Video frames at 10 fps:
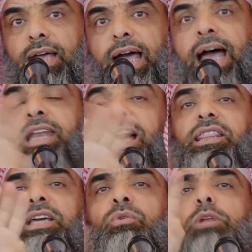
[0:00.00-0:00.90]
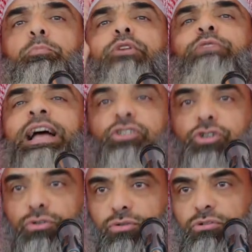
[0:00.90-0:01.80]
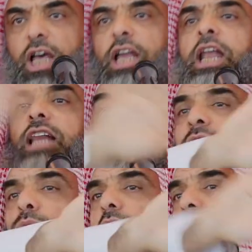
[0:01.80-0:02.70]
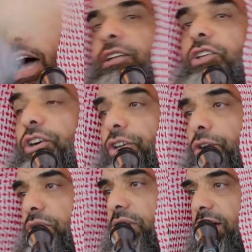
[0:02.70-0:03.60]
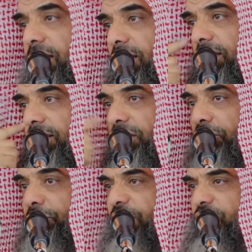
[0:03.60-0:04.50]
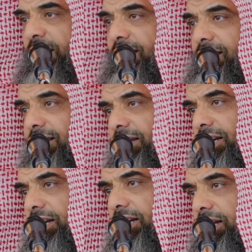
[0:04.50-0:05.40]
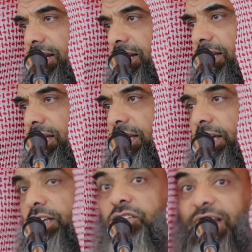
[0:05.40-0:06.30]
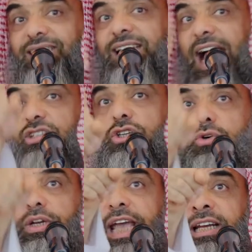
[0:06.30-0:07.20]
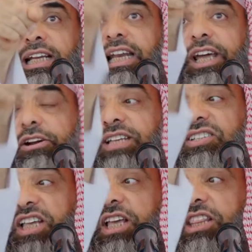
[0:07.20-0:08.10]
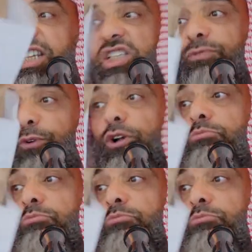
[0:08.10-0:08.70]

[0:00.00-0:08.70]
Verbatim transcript: And nothing will prevent you, nothing will hinder your uh, vision. Just as you can clearly see this full